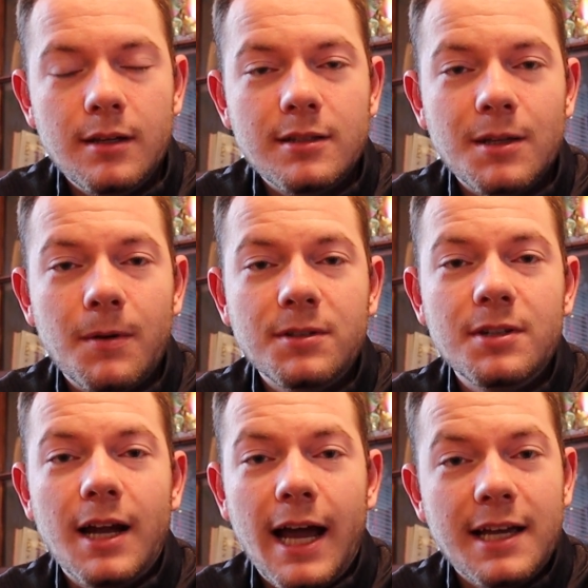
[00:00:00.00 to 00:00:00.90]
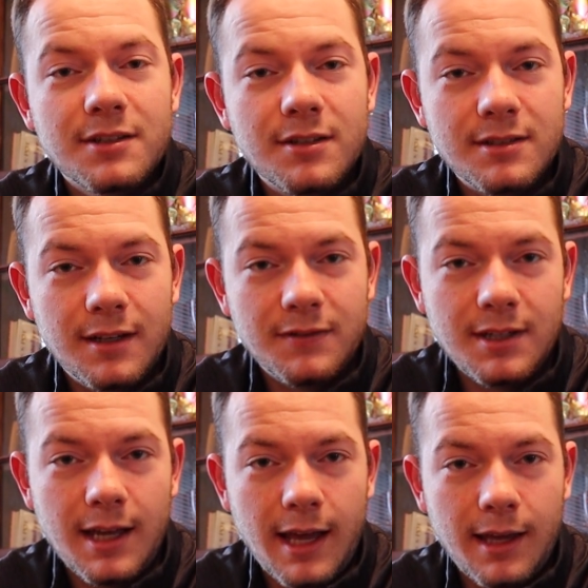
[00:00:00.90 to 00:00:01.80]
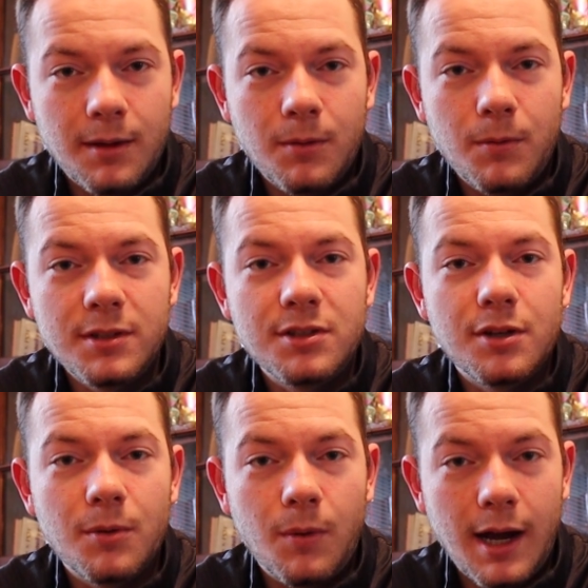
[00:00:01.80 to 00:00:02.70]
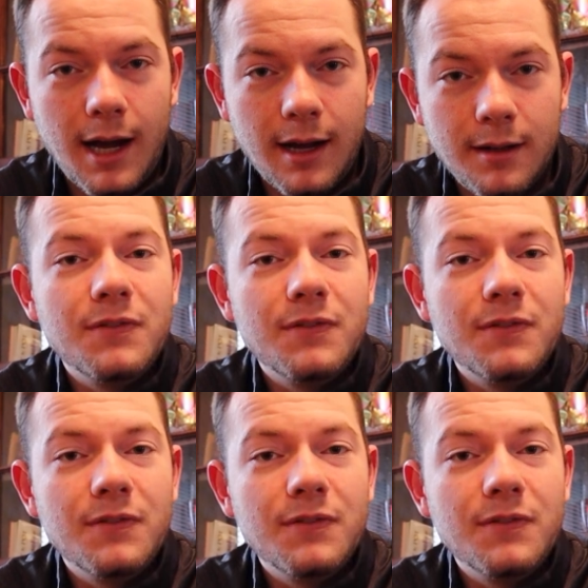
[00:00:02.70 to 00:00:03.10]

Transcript: So I want you to ask yourself today, what's your why?